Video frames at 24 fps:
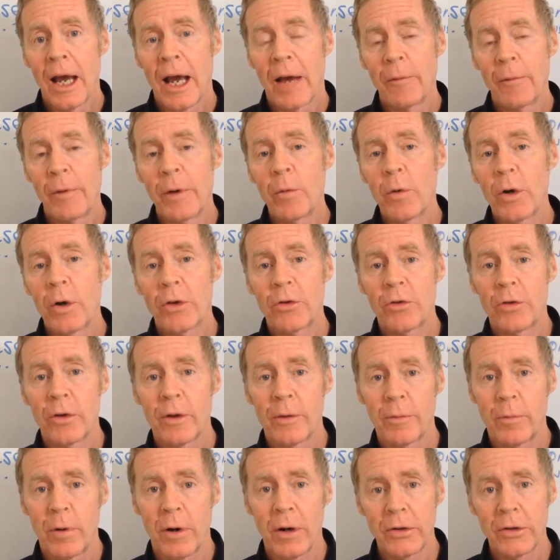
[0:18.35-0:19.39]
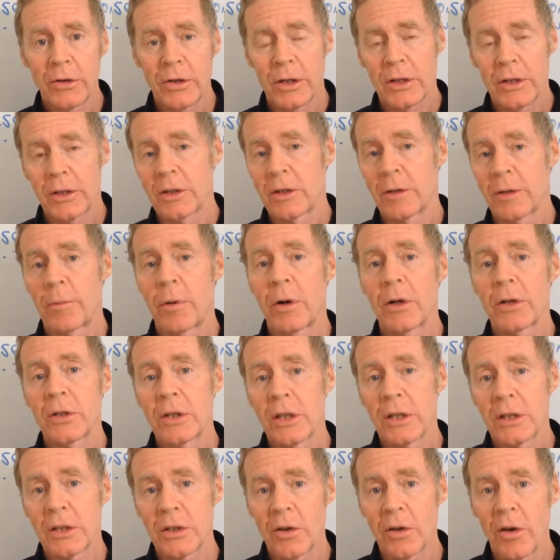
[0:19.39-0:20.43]
And we work through the
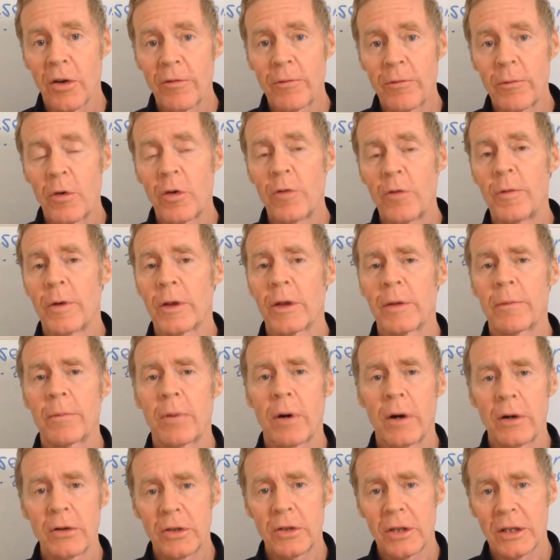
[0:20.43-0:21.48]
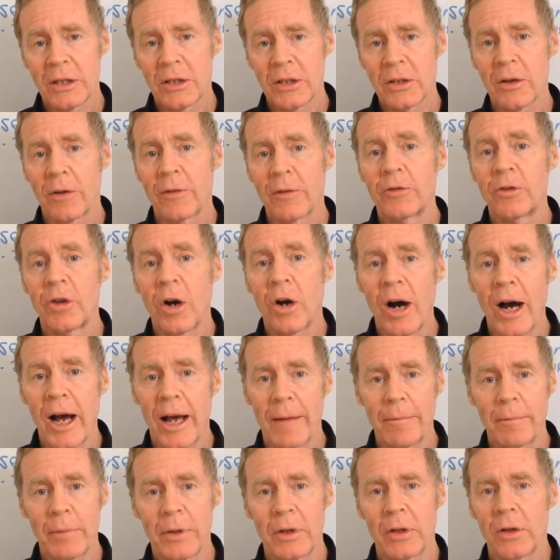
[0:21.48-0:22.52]
processes of movement, the processes of
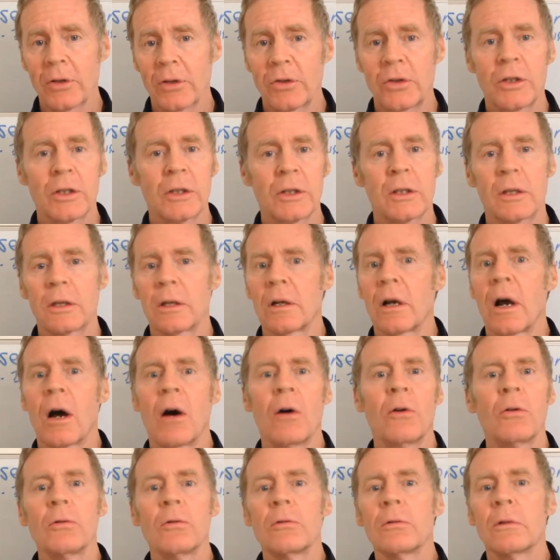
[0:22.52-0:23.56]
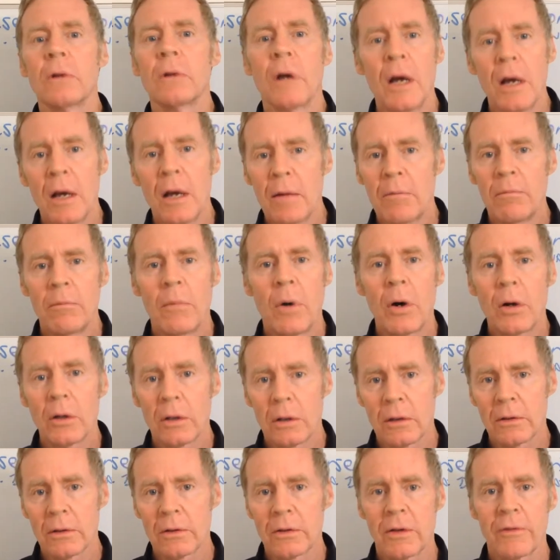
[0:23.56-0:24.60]
diet, but not just the old
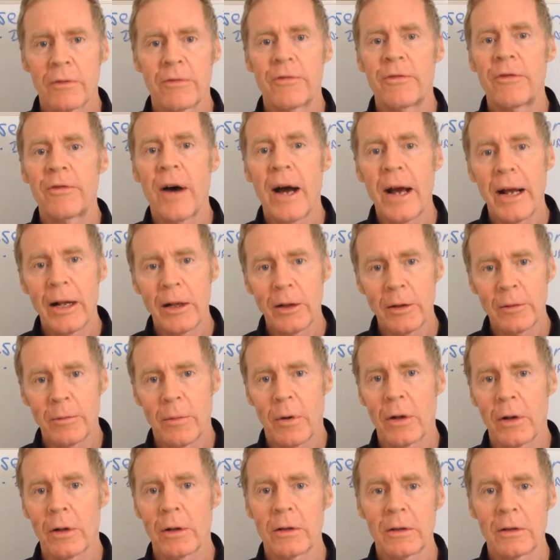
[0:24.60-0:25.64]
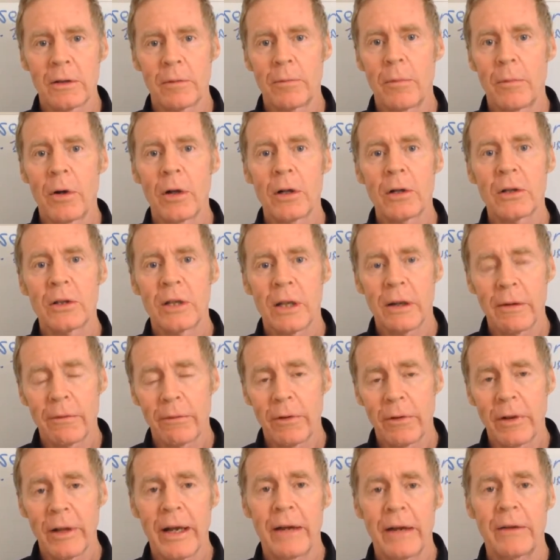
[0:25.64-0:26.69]
models, the failed models, the models that have
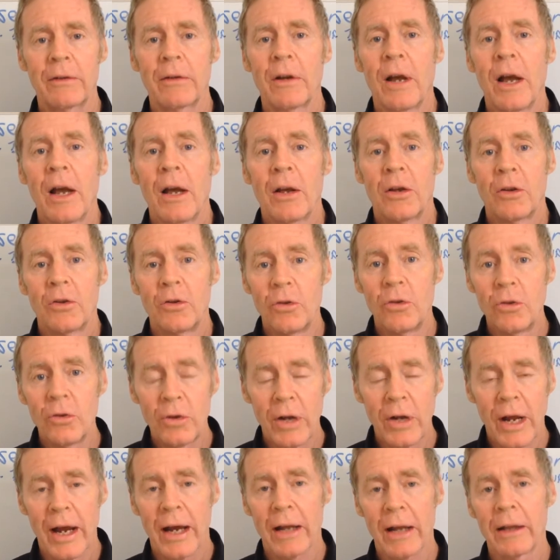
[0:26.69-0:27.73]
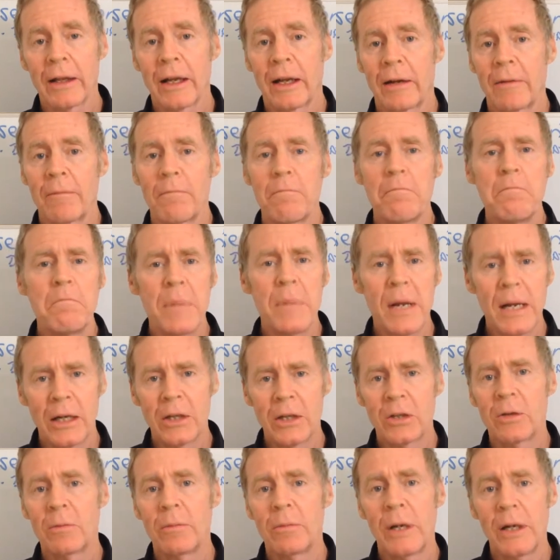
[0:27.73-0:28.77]
let you down, let
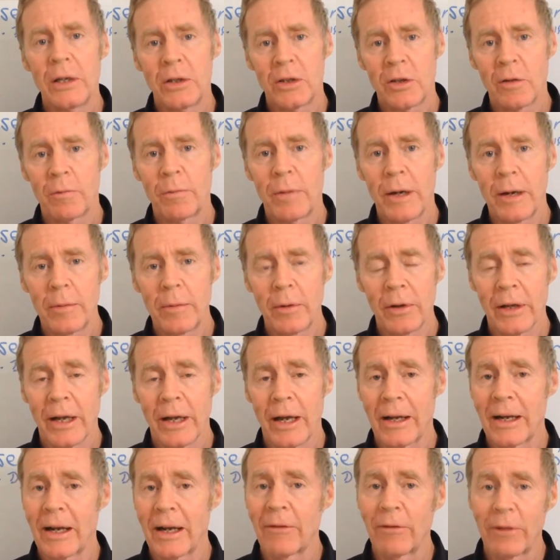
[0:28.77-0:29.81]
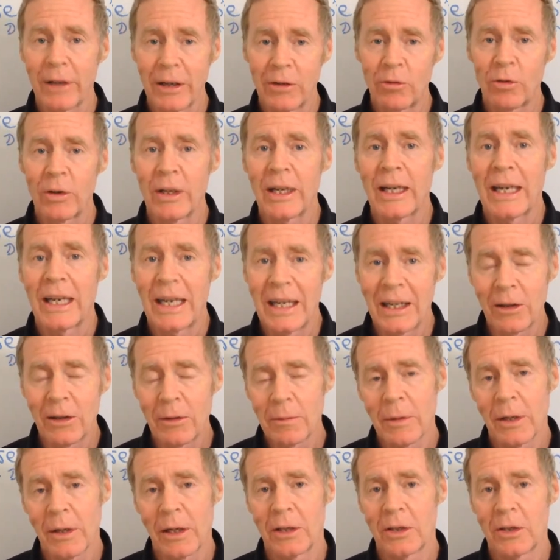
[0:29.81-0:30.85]
millions and millions of people down, have literally killed
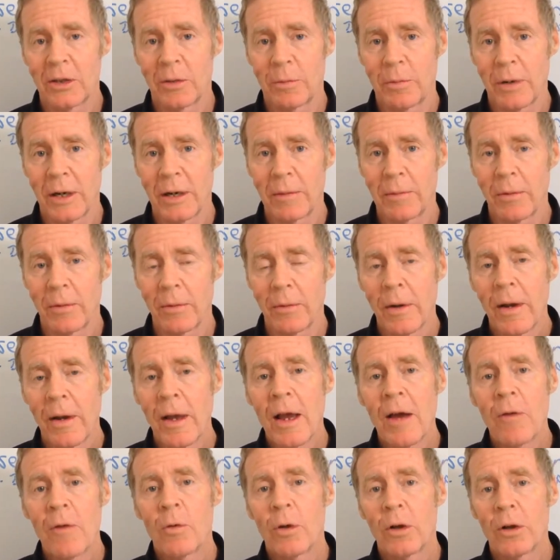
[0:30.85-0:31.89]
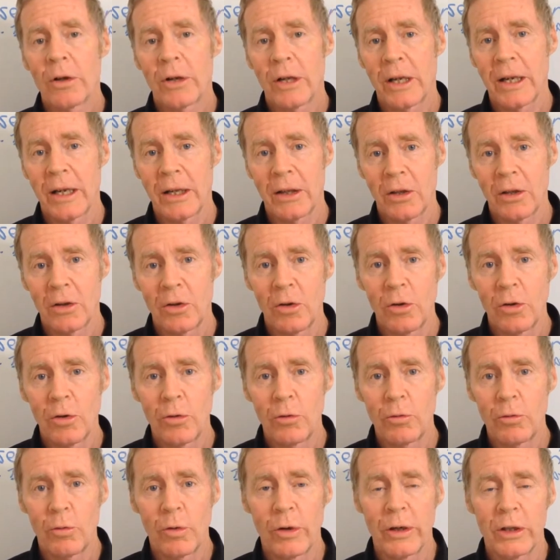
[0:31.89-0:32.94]
millions of people. We're looking at the
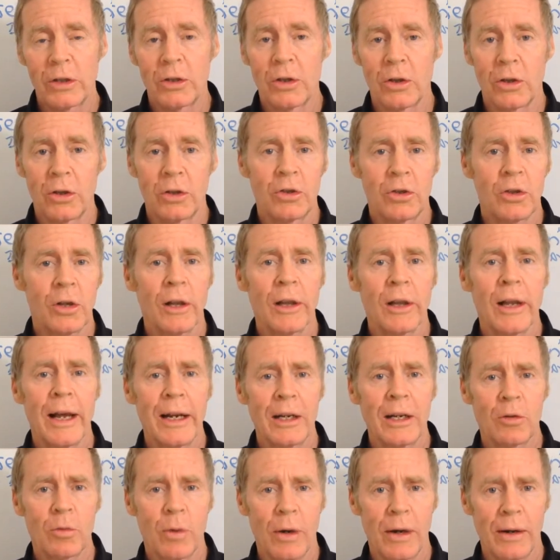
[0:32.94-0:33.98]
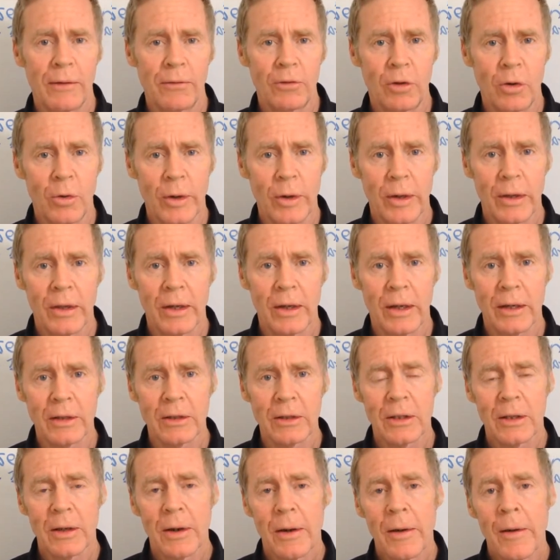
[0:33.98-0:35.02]
new research, the latest way of doing
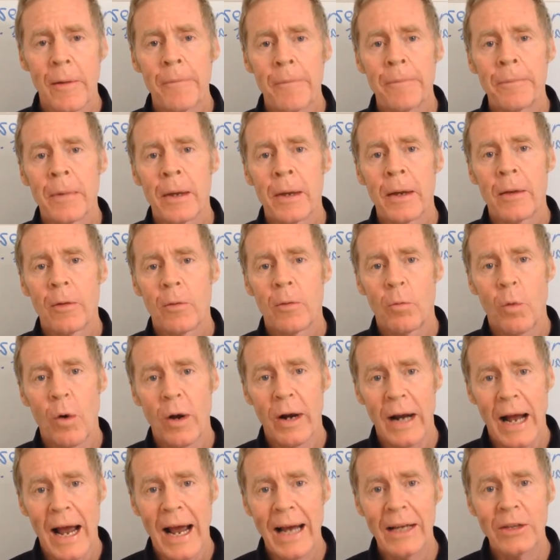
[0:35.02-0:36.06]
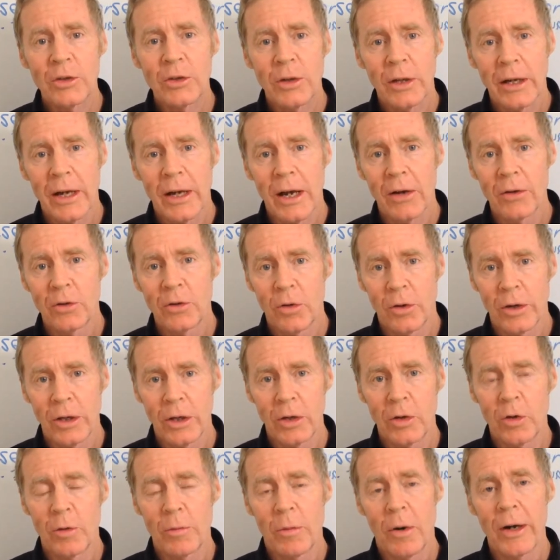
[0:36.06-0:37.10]
things, what actually goes on
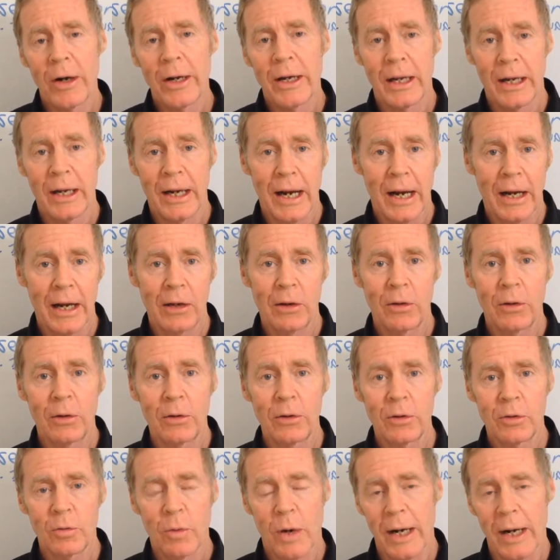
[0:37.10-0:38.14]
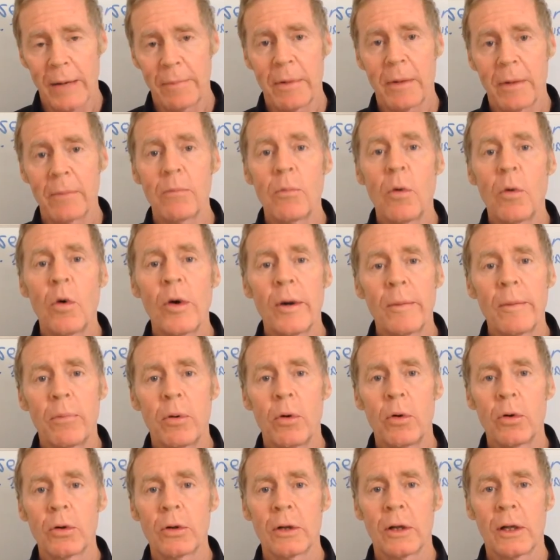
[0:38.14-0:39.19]
in your body and how you lose weight. But more
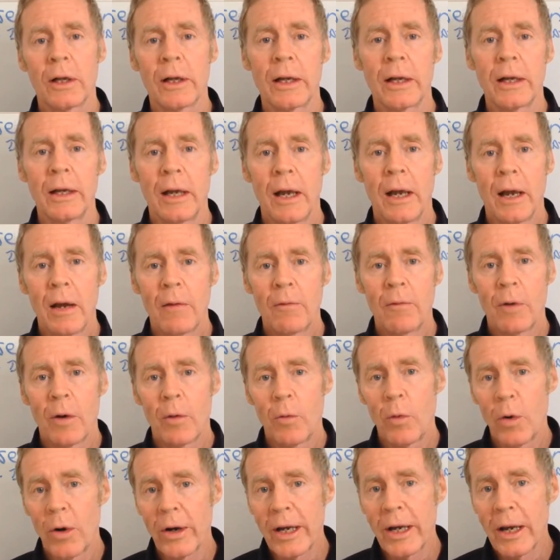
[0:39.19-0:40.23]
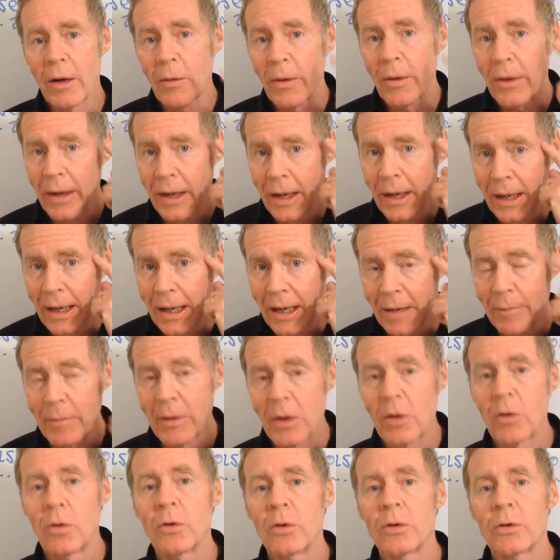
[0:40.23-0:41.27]
importantly, we're working with here,
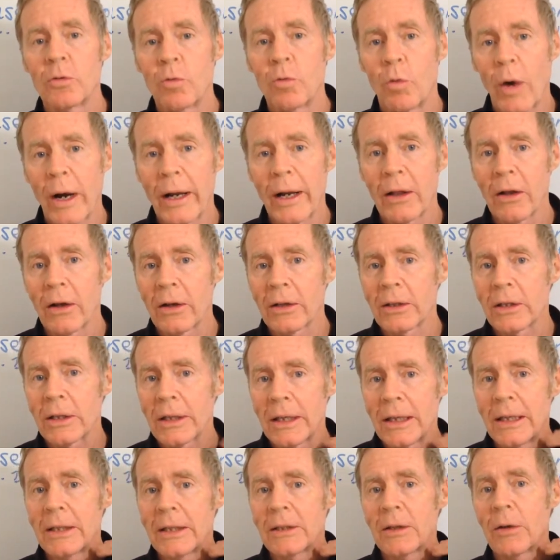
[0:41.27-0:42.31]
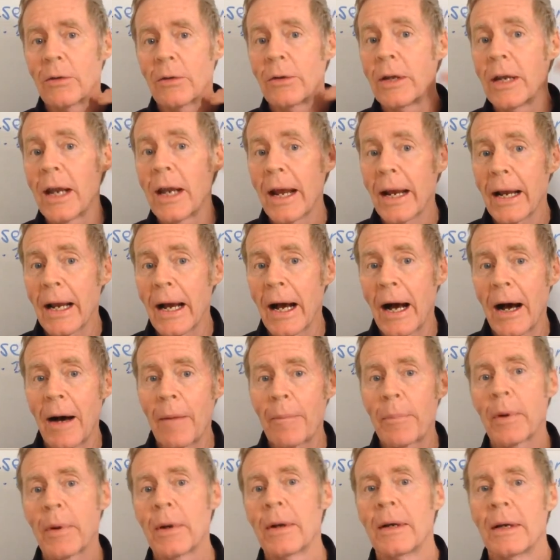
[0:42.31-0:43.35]
because weight loss is a neck
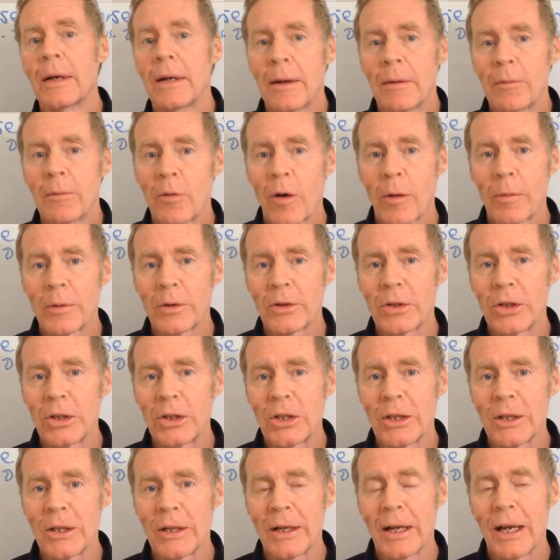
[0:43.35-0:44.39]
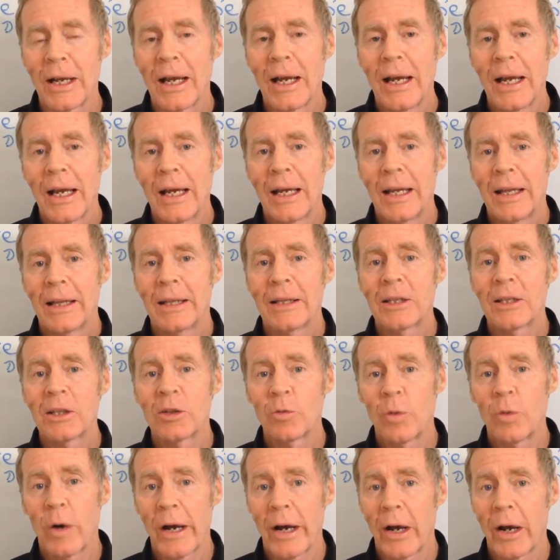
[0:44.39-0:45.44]
up proposition. This
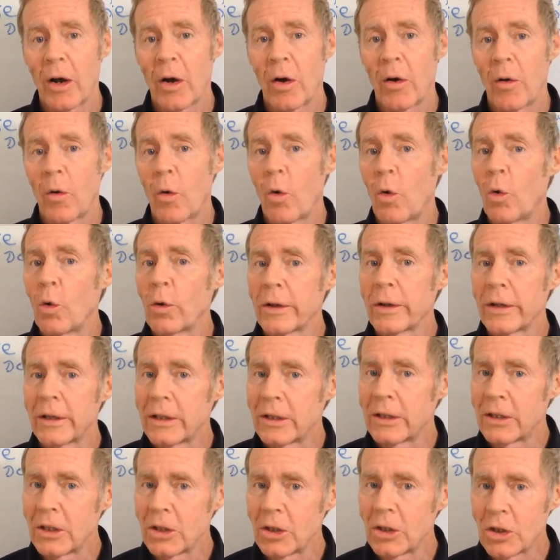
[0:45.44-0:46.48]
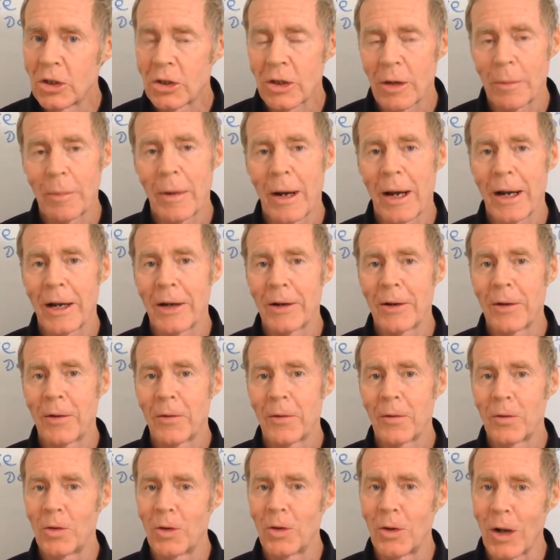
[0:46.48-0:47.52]
is where all the decisions are made.
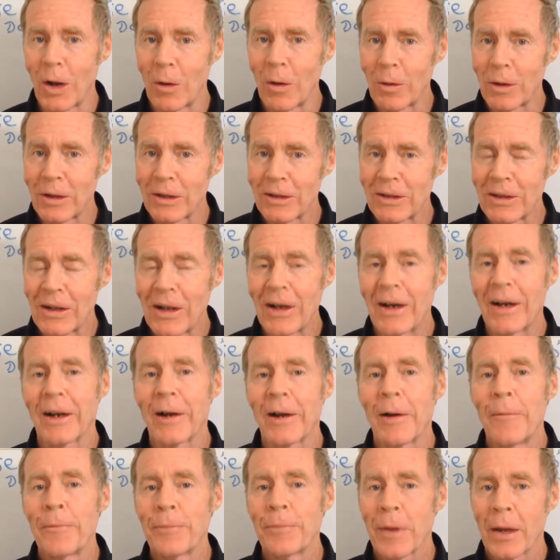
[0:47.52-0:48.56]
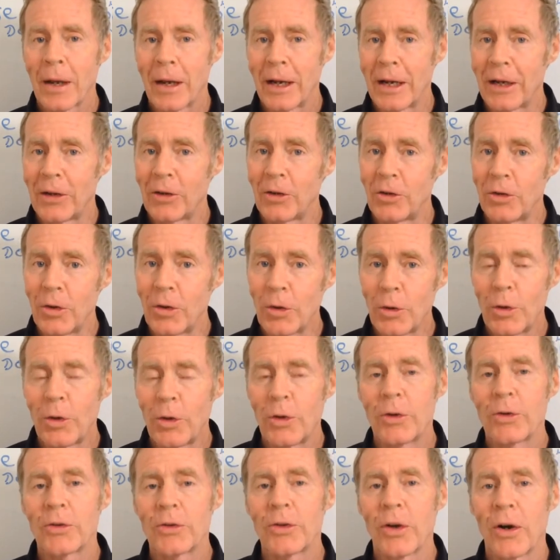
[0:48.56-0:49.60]
You know what it's like. It's you
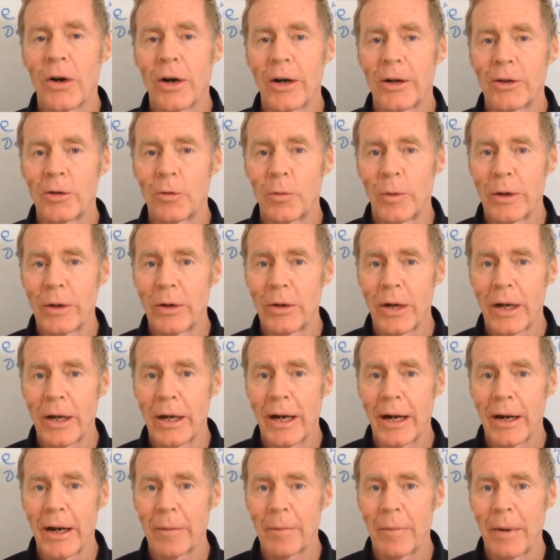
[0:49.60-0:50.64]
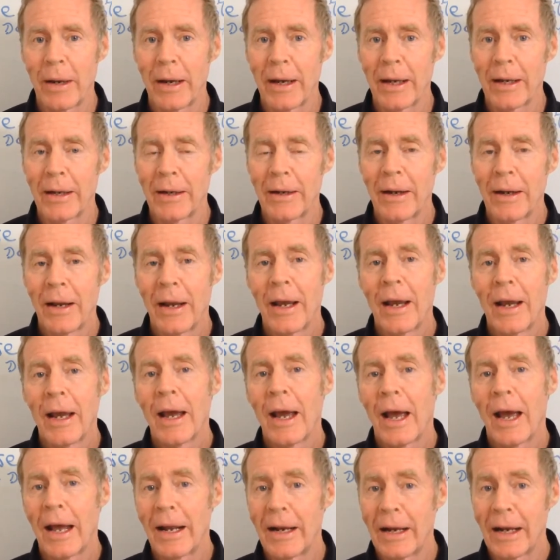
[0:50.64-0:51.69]
who decides when you get out of bed
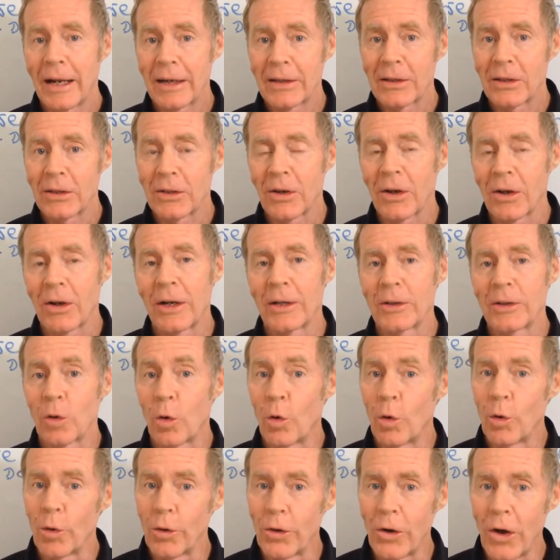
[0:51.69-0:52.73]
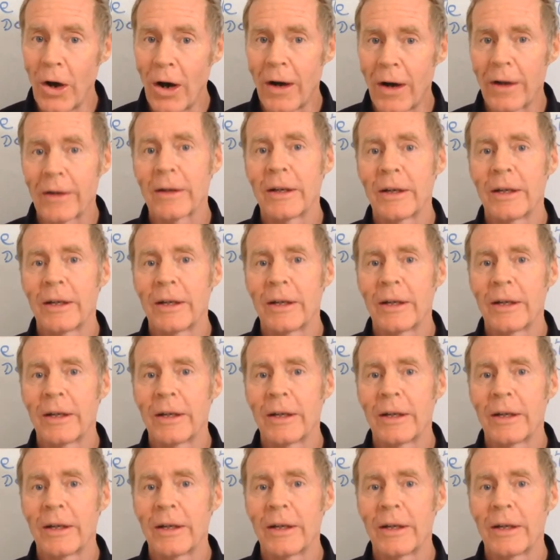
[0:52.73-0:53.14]
and exercise or not.